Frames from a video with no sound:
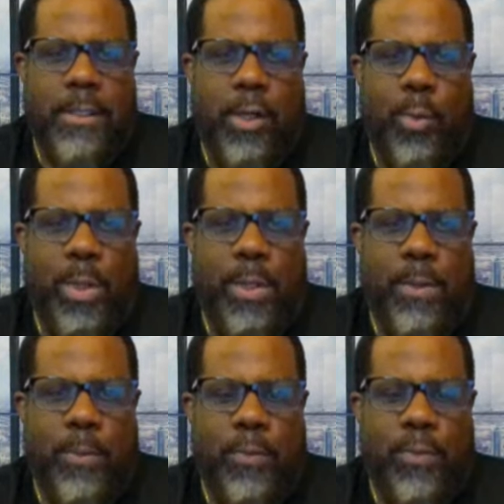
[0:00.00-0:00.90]

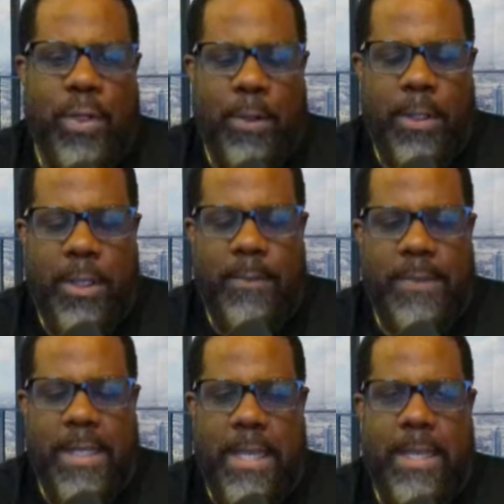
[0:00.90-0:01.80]
Turbo Turn
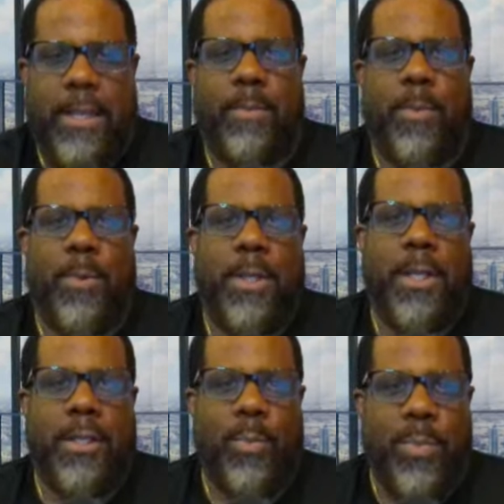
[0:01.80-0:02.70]
Up Time
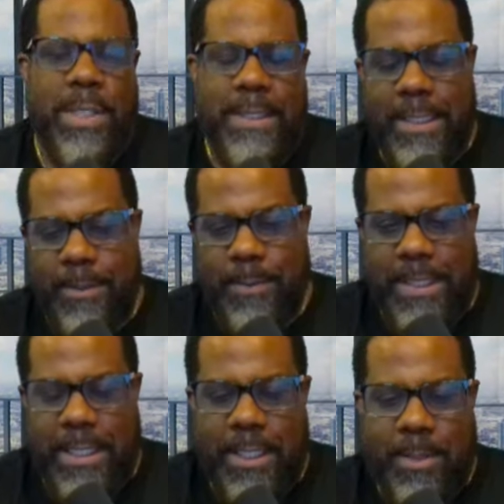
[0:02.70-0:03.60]
and the B T M
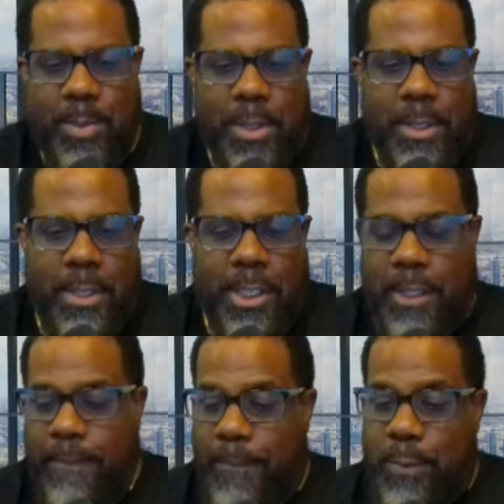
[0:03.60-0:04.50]
team
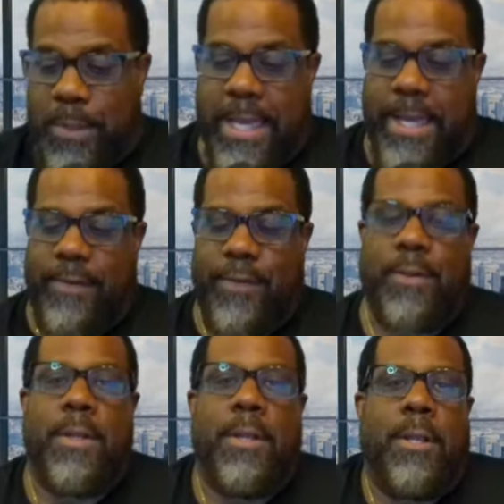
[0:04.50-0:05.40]
here for you guys.